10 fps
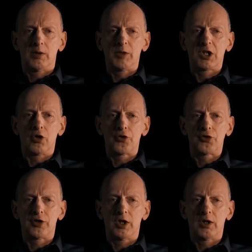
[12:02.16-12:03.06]

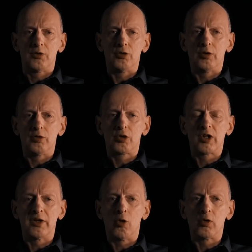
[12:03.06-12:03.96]
because you
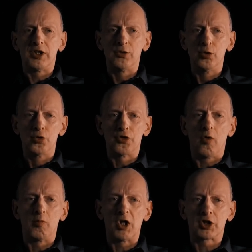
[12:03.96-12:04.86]
can only do
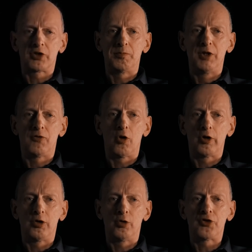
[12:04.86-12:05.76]
so much before
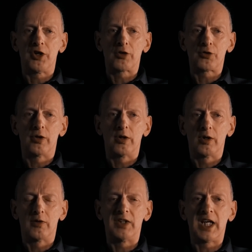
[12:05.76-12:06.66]
you start
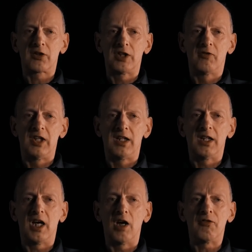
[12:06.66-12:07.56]
to negatively
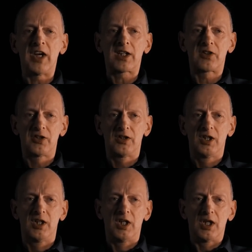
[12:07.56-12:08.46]
affect
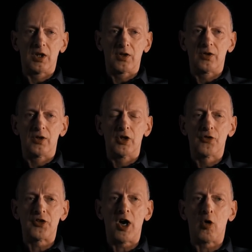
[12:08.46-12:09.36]
the
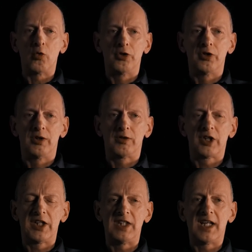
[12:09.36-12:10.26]
sound
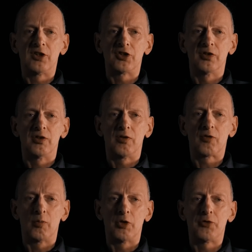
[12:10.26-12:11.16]
radiation
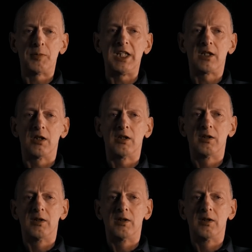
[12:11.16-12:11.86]
from the speaker.